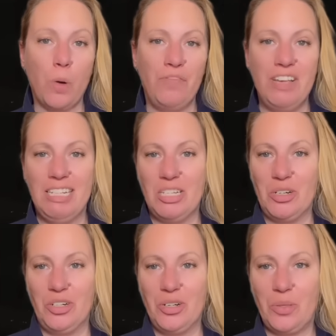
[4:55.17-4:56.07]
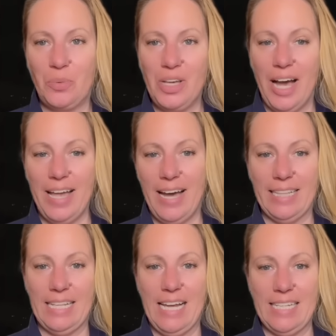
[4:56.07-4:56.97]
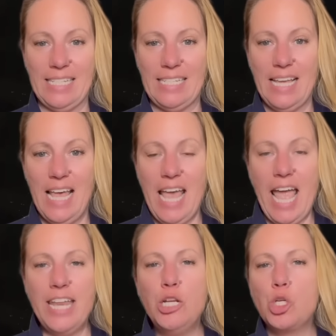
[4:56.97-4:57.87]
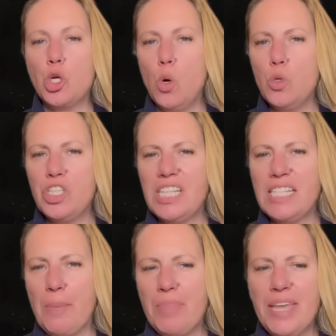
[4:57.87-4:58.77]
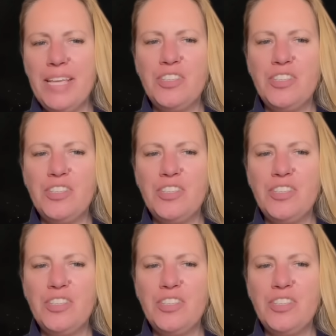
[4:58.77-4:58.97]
visitor 3i Atlas. And it shows something